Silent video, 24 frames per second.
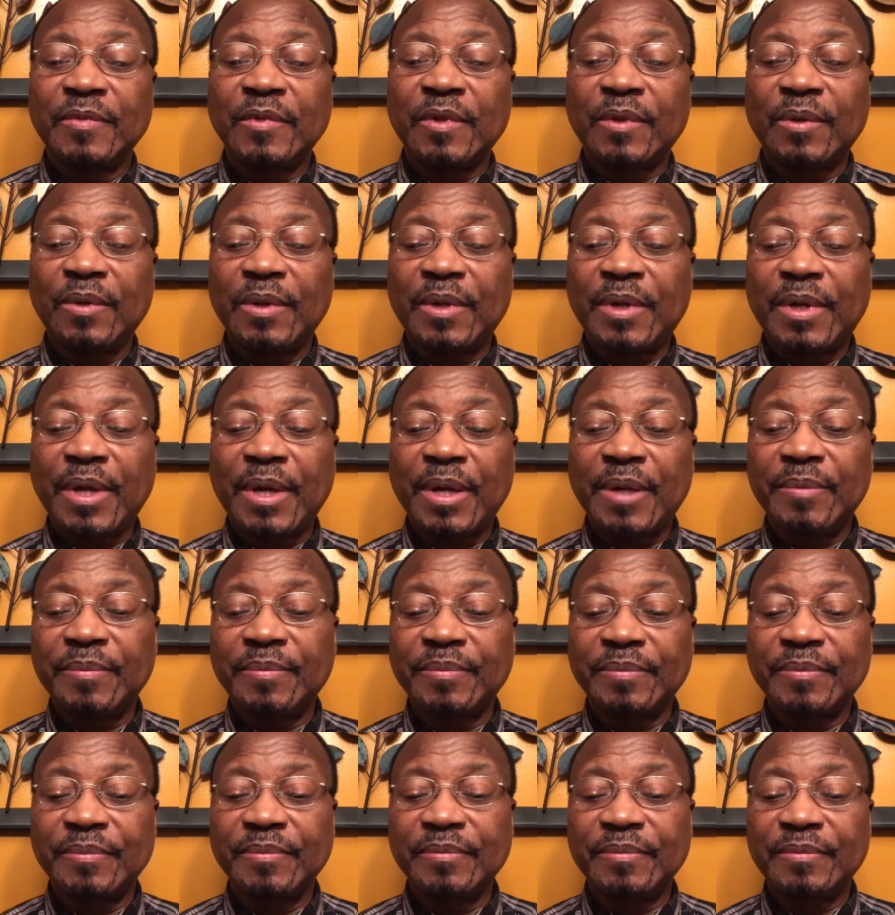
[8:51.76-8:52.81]
Okay?
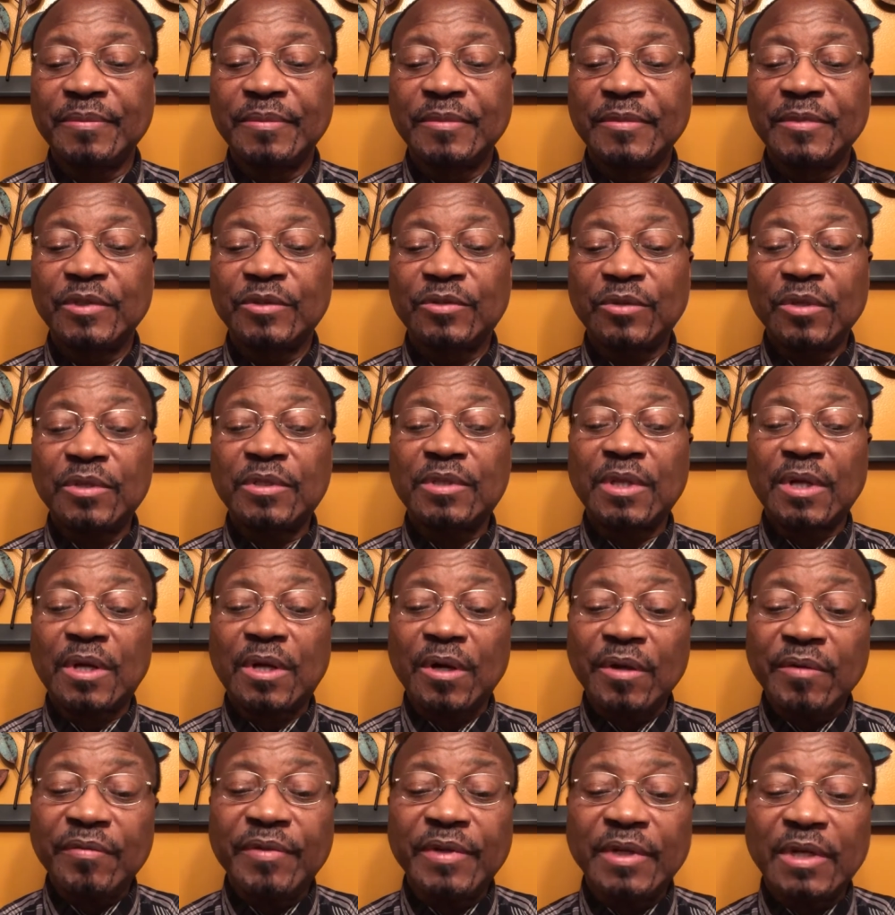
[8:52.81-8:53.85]
So it's a
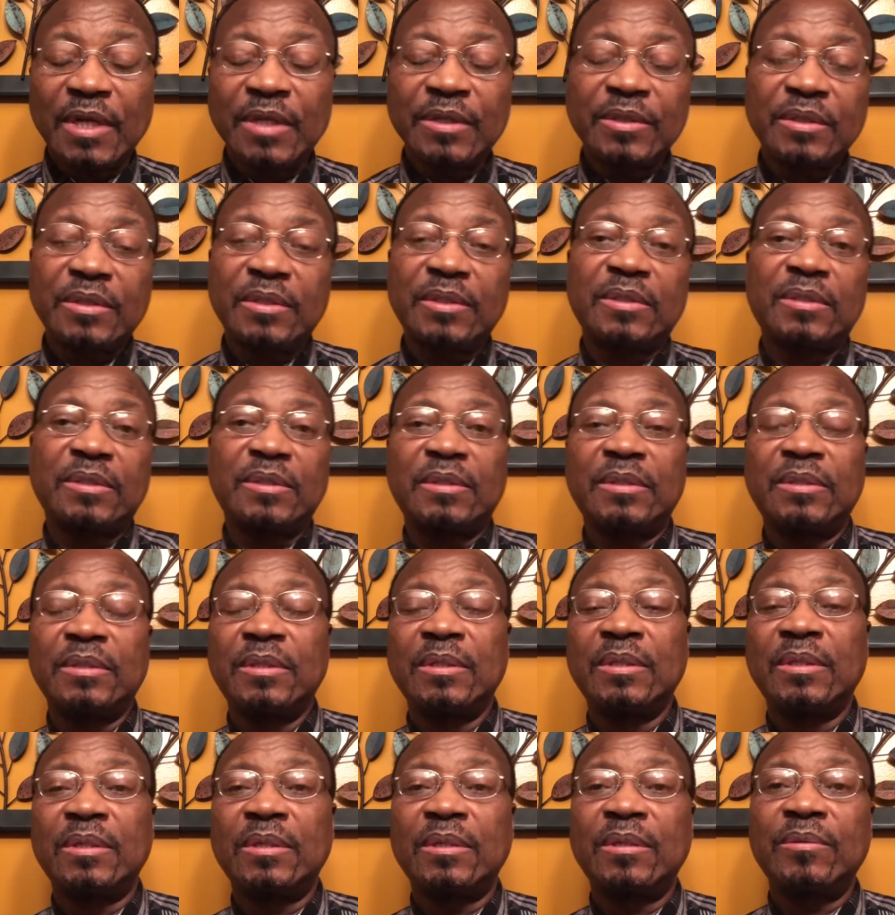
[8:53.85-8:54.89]
covenant.
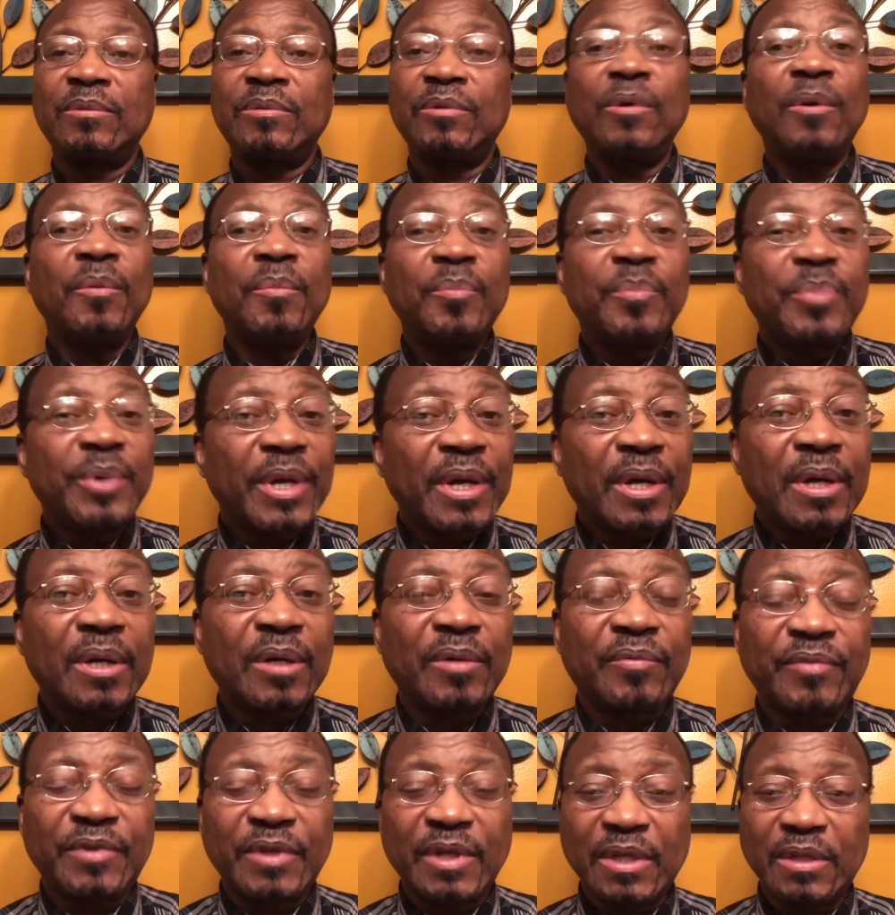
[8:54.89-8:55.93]
You don't break
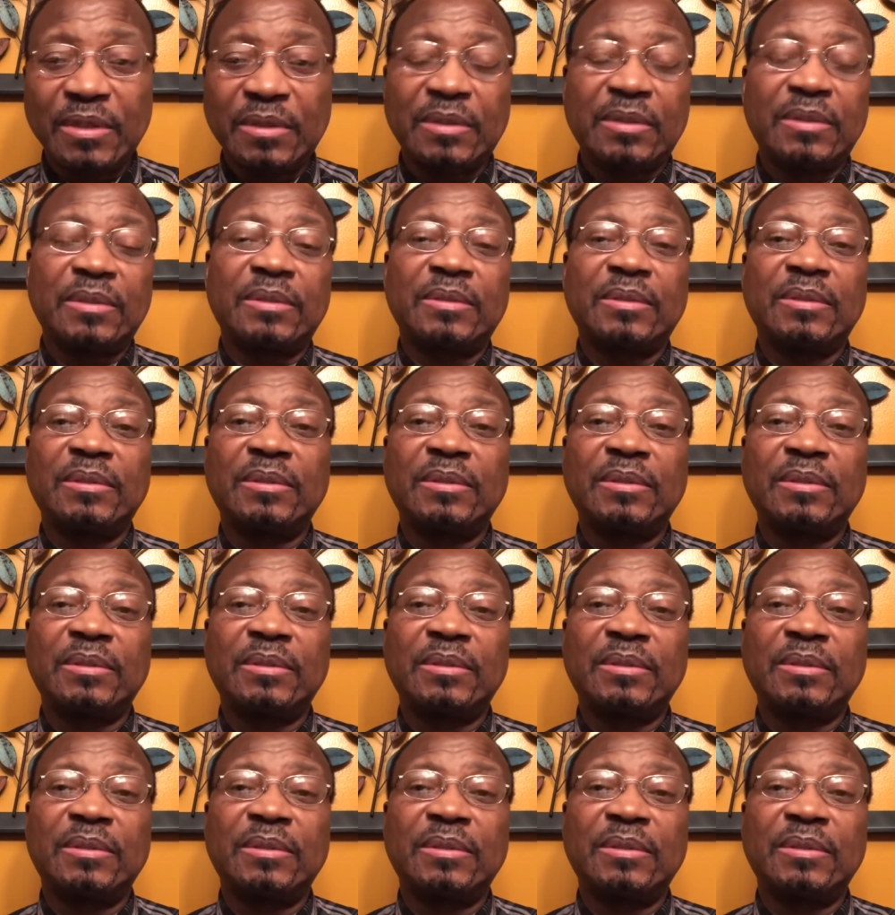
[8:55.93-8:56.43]
covenant.